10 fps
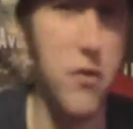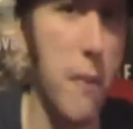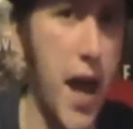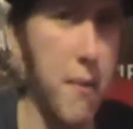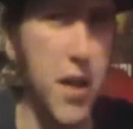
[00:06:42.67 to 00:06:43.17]
the
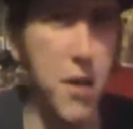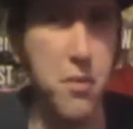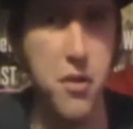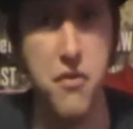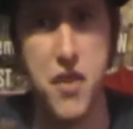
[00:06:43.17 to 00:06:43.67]
bad
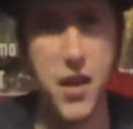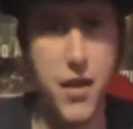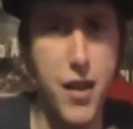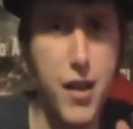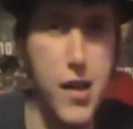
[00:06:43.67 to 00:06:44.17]
people, the
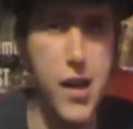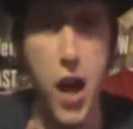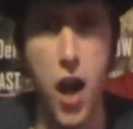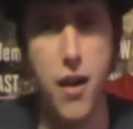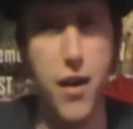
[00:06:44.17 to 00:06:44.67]

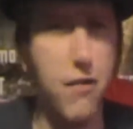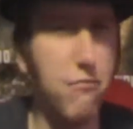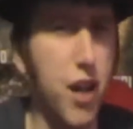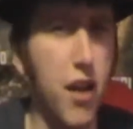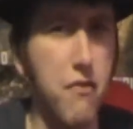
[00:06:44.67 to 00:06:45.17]

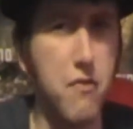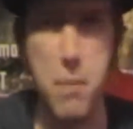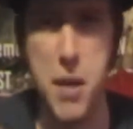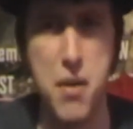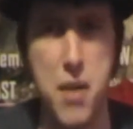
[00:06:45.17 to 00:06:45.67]
like the
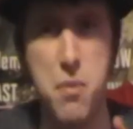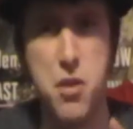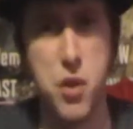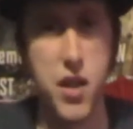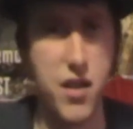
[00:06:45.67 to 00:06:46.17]
people in
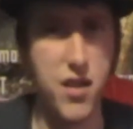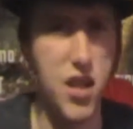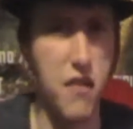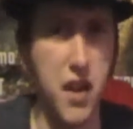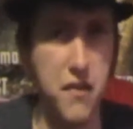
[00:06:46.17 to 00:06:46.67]
between and
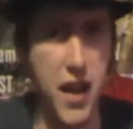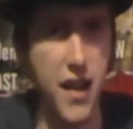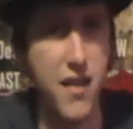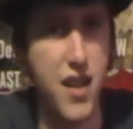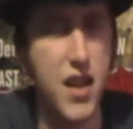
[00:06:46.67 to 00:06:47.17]
stuff like
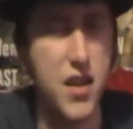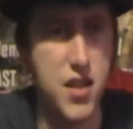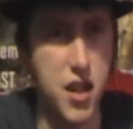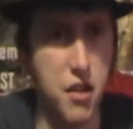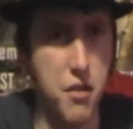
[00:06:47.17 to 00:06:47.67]
that.
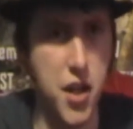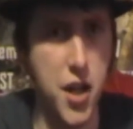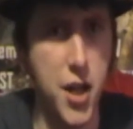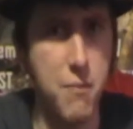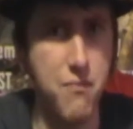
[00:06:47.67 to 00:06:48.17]

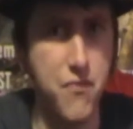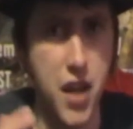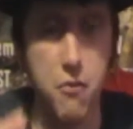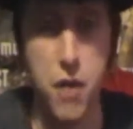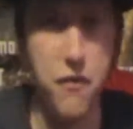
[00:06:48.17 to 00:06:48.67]
So
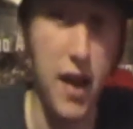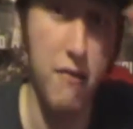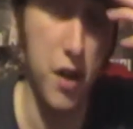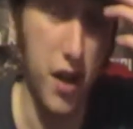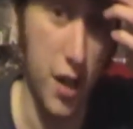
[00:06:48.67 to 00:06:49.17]

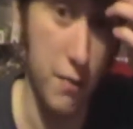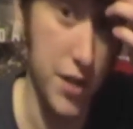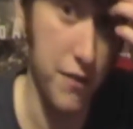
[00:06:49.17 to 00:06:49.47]
when it comes to